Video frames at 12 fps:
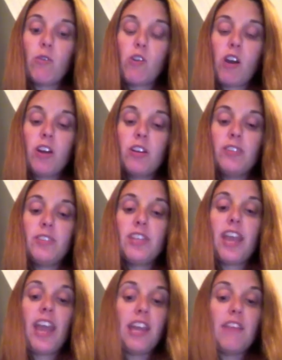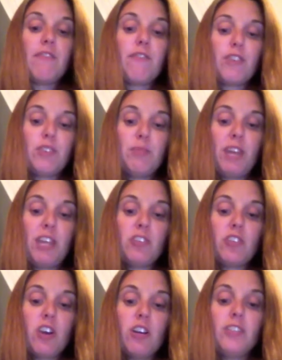cards, 8 first page
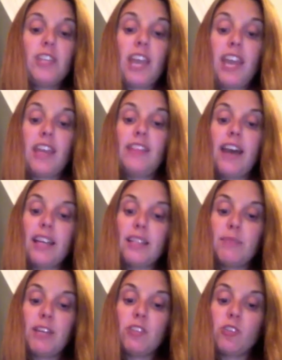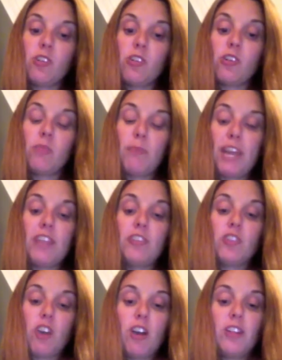cards, 8 last page
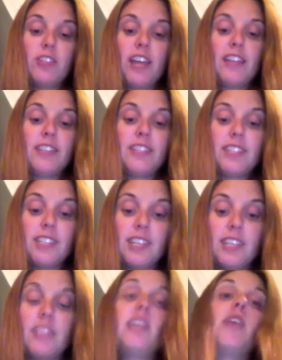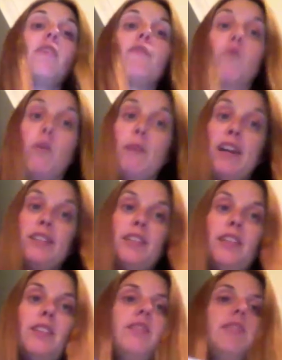cards, and 60 4x6s.